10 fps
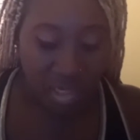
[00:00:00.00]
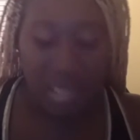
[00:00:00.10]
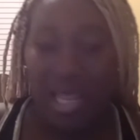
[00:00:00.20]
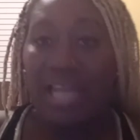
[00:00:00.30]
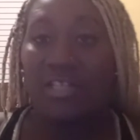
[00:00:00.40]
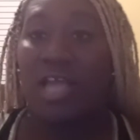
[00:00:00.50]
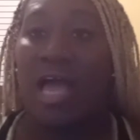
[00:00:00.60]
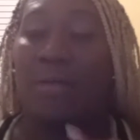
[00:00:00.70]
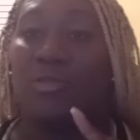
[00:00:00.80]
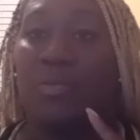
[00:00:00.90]
A lot of
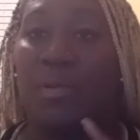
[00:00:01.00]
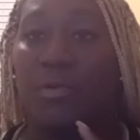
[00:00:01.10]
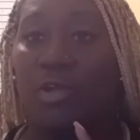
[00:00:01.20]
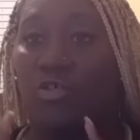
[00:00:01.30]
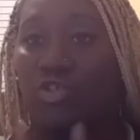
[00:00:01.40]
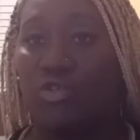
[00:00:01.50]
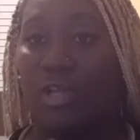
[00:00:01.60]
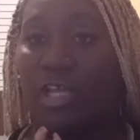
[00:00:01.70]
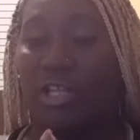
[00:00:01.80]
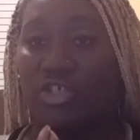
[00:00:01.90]
times people don't do
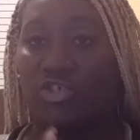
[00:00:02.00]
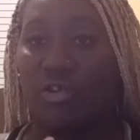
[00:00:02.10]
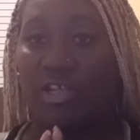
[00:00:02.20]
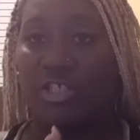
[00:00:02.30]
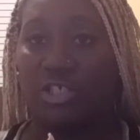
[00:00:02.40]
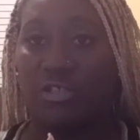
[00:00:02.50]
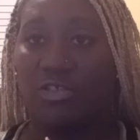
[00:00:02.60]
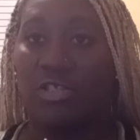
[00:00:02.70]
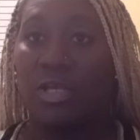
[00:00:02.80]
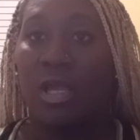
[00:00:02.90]

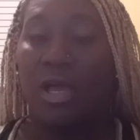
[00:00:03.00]
illustrations